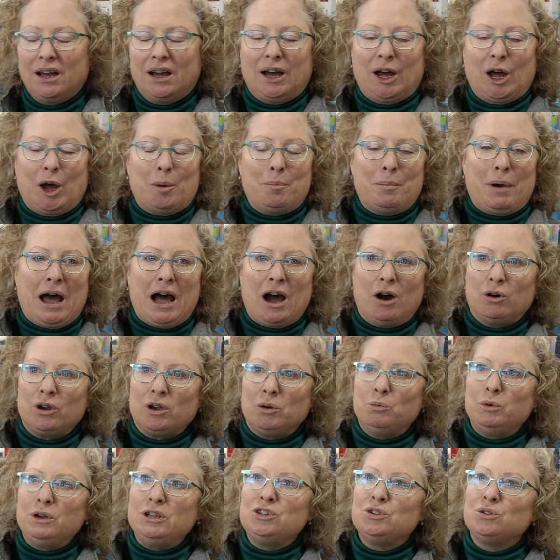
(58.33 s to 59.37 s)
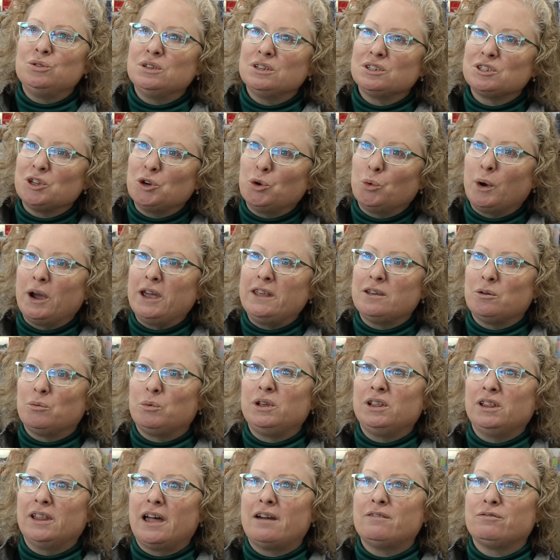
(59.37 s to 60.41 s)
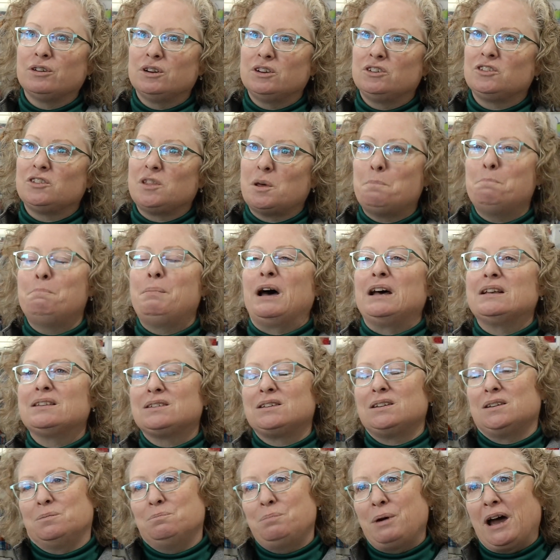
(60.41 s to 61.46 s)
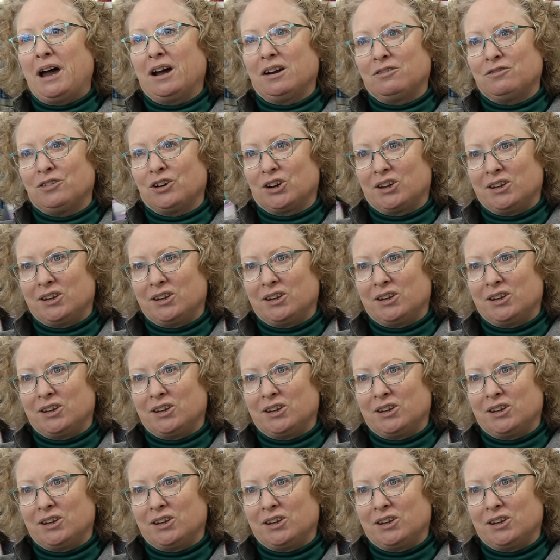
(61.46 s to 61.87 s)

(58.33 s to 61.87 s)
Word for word: um, how can we do this in a way that we leverage the best impact for